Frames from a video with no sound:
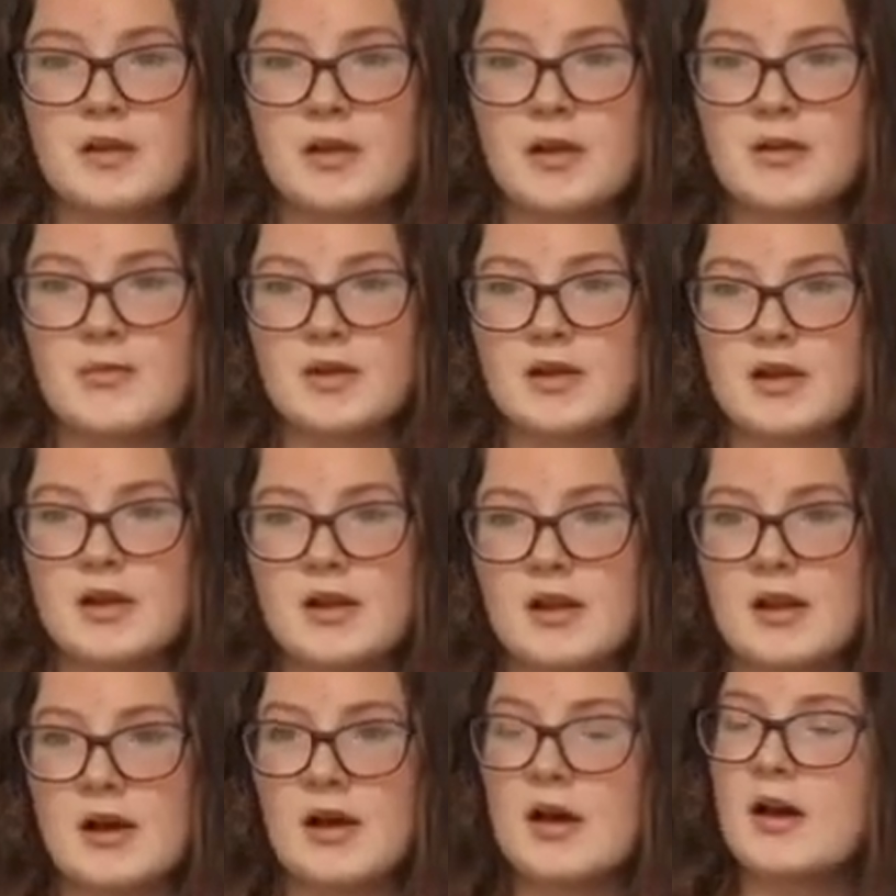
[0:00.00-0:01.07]
in
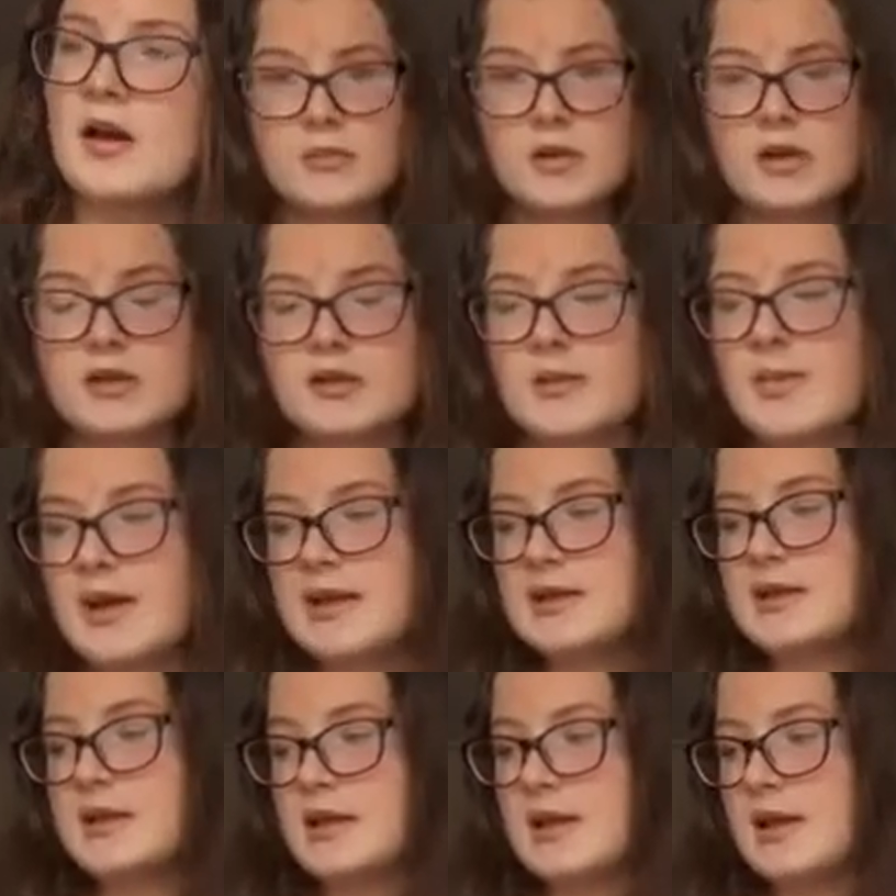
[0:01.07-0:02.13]
particular. So
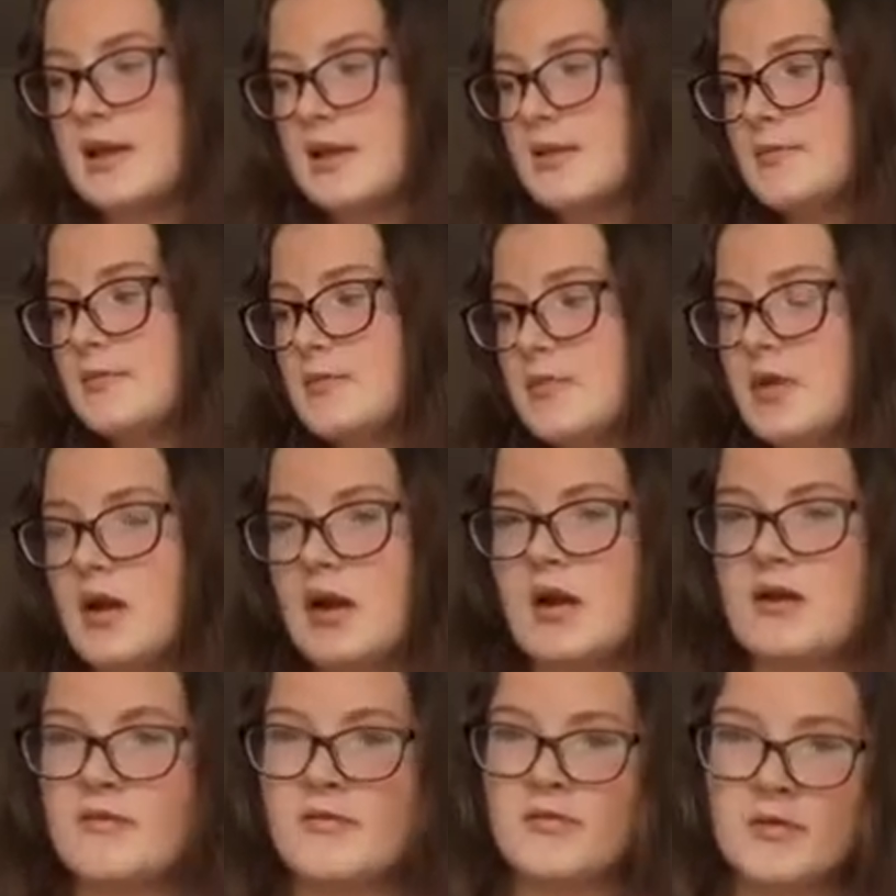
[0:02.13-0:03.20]
basically,
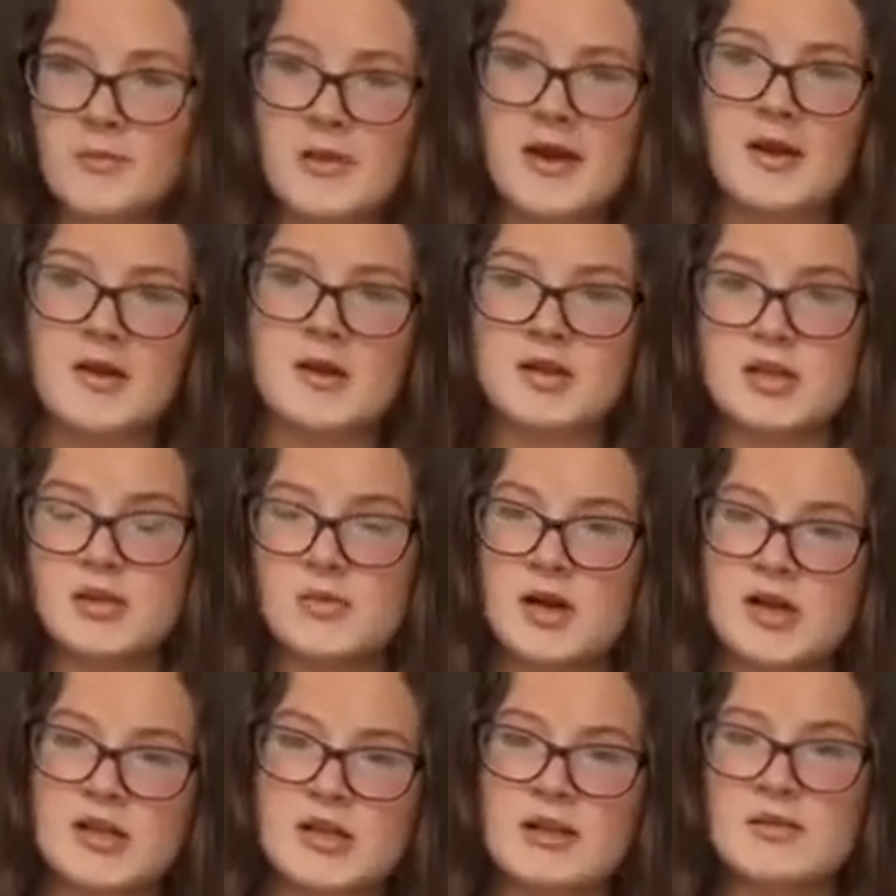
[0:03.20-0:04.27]
for biology, what I
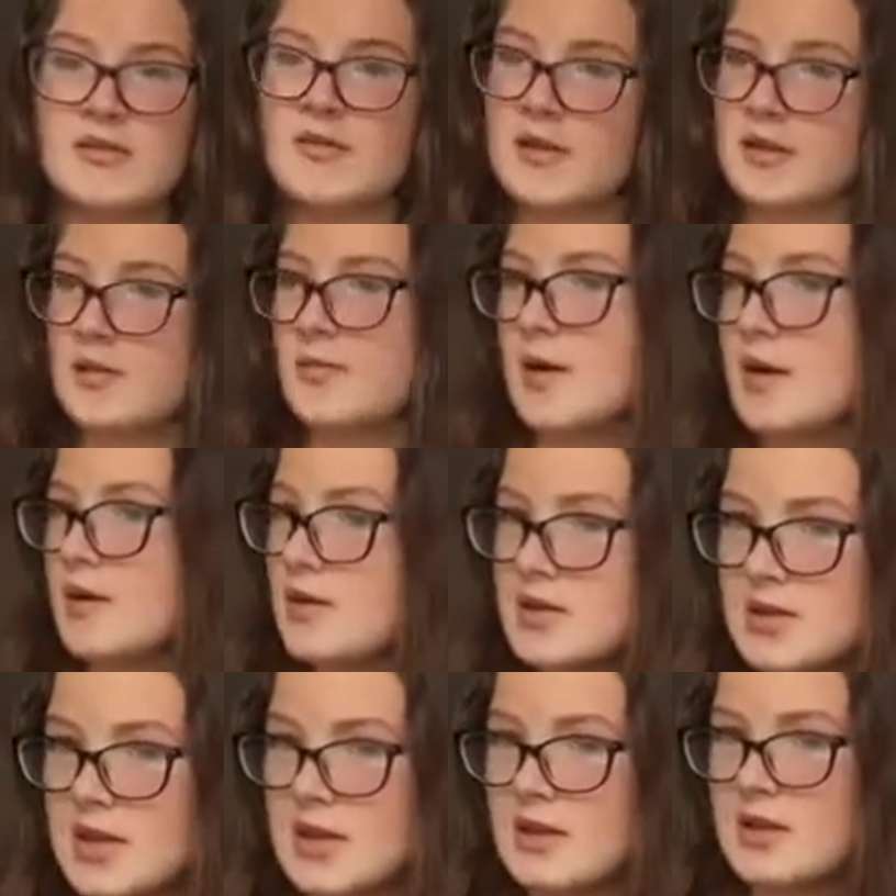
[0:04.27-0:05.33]
do if you're doing
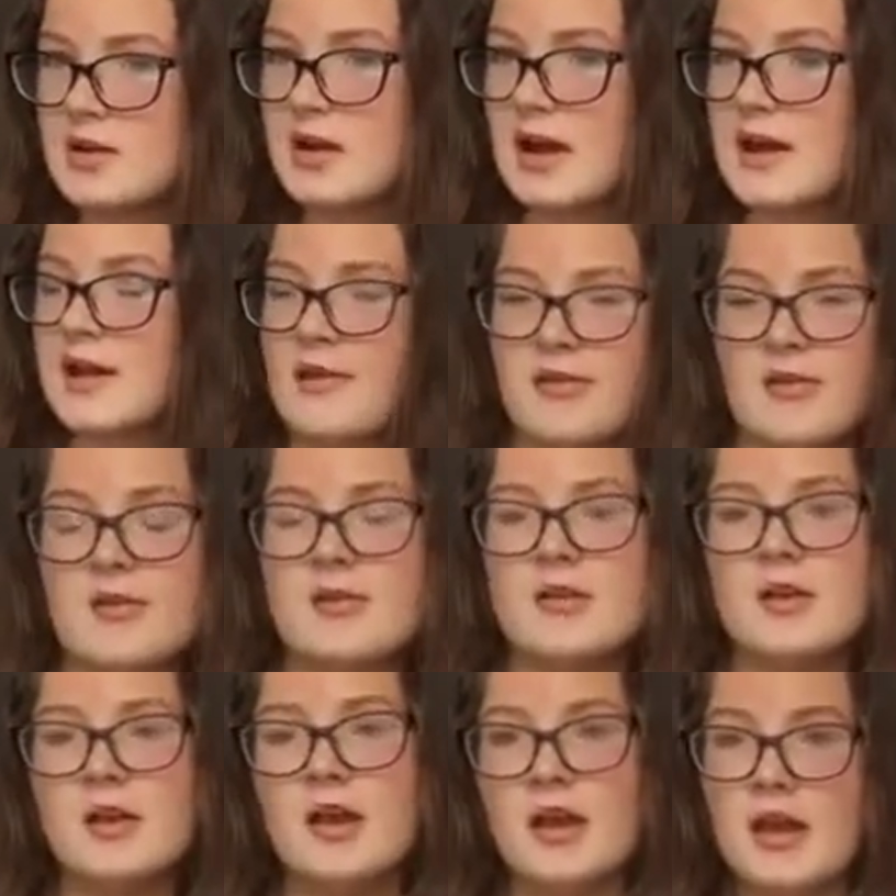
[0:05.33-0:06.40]
biology A-level
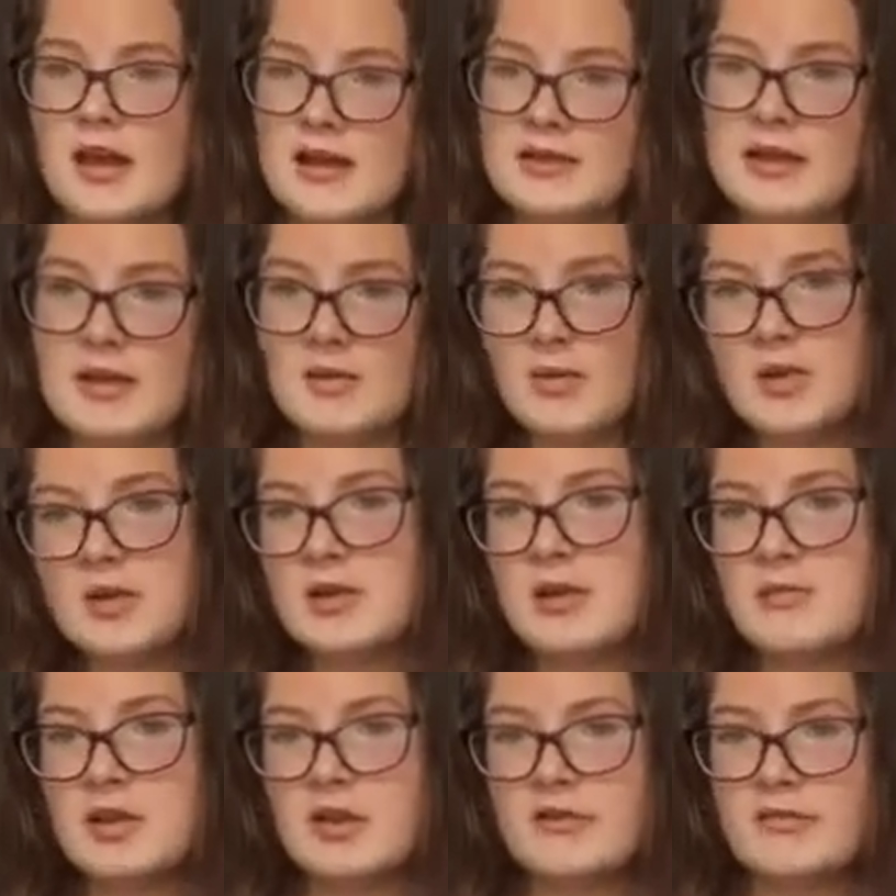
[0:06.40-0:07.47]
is I'll watch them
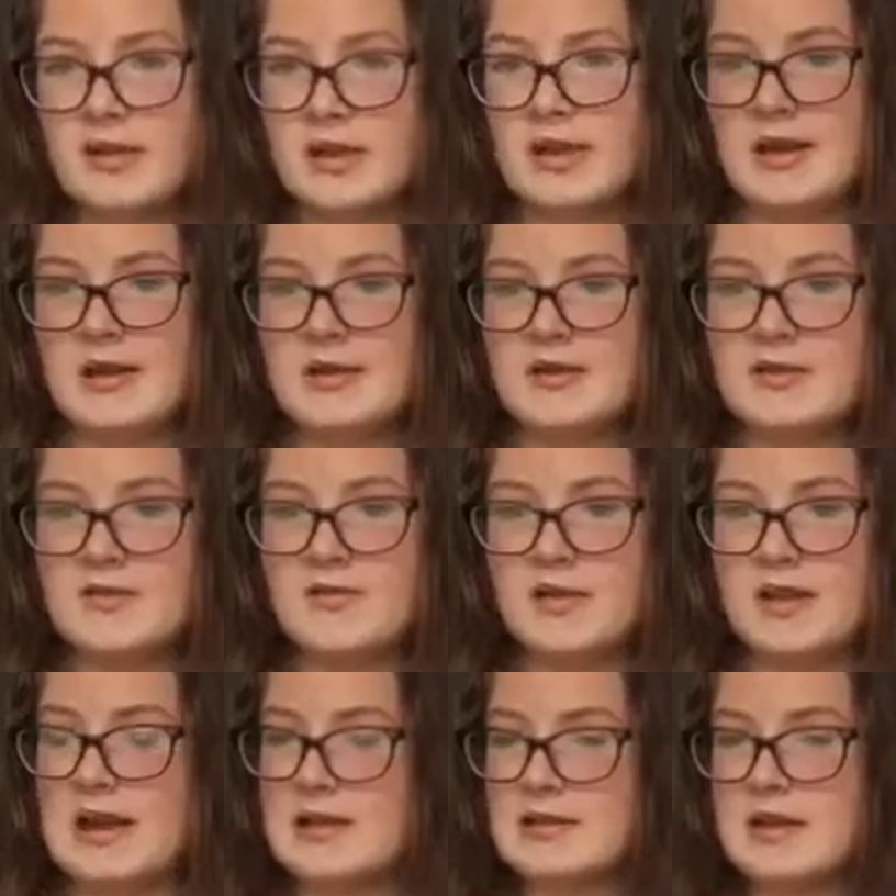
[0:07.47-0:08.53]
2 videos for the
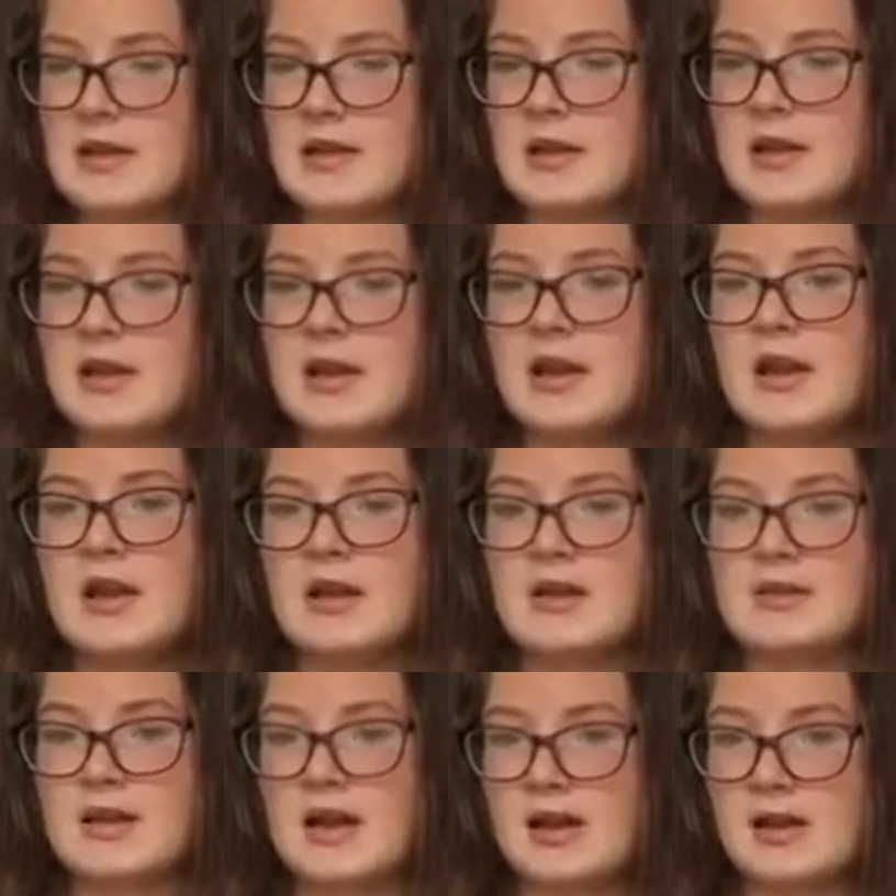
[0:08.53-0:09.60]
lesson,
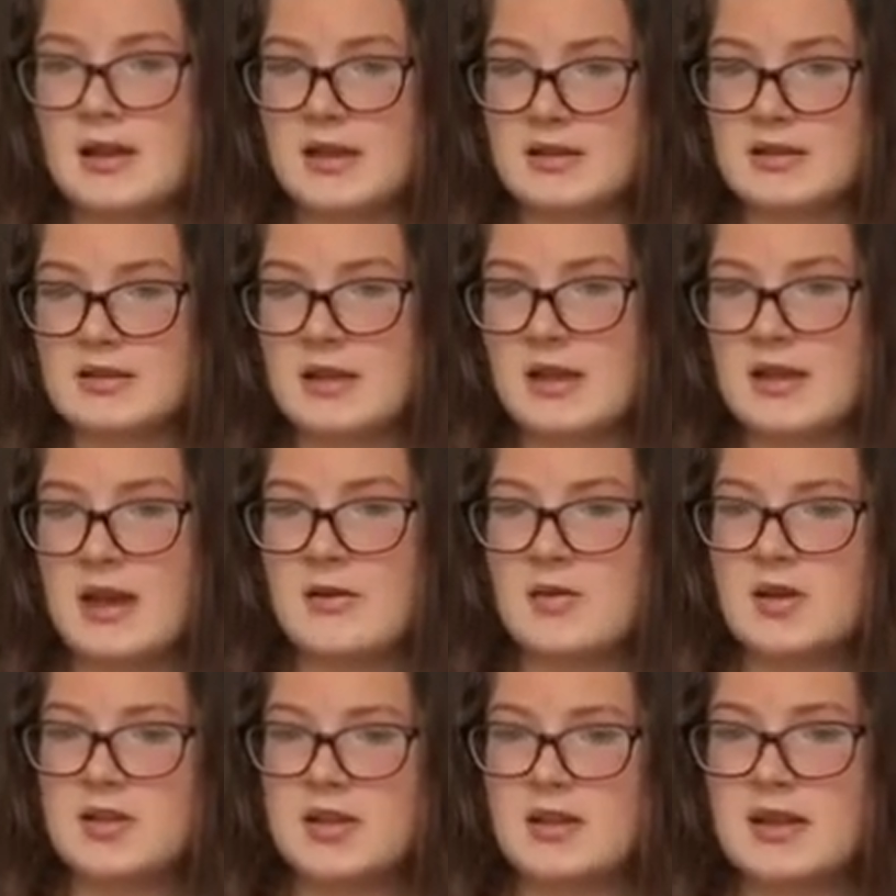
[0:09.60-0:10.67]
because our lessons are an
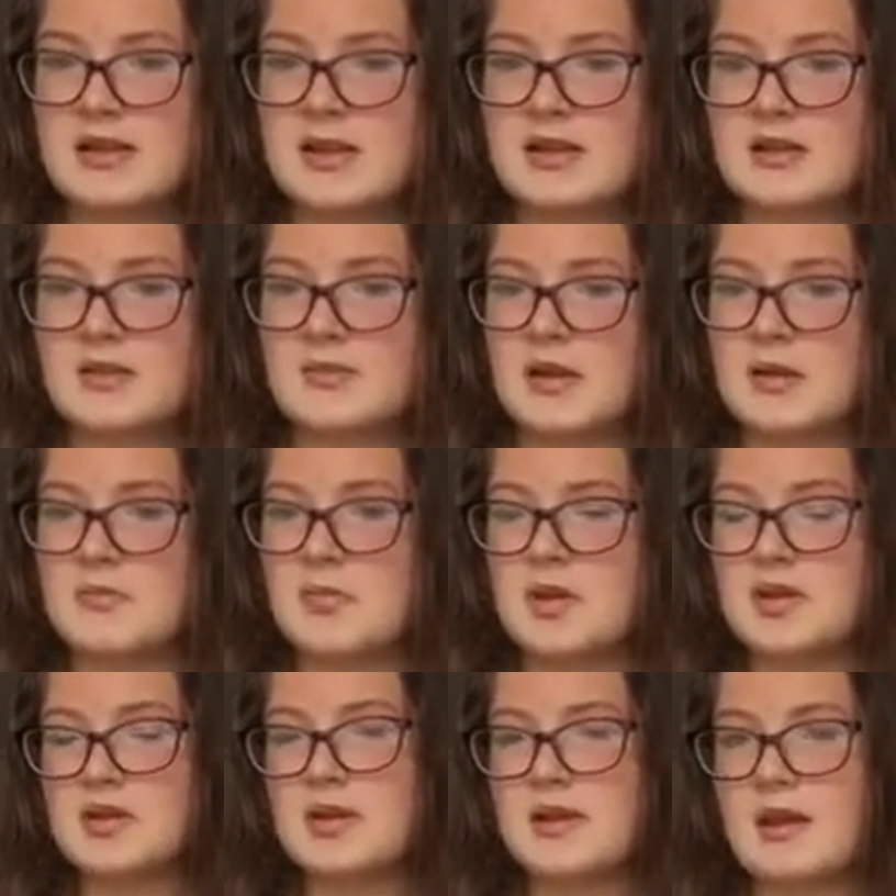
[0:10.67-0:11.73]
hour, so that takes up like
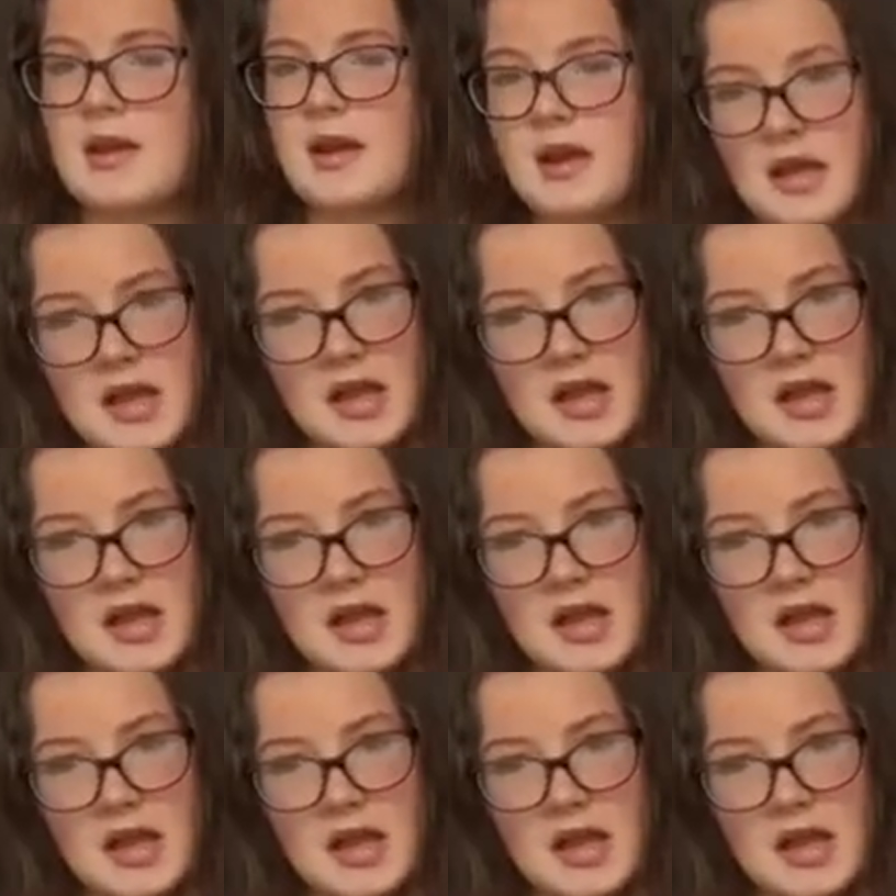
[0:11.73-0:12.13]
most of it.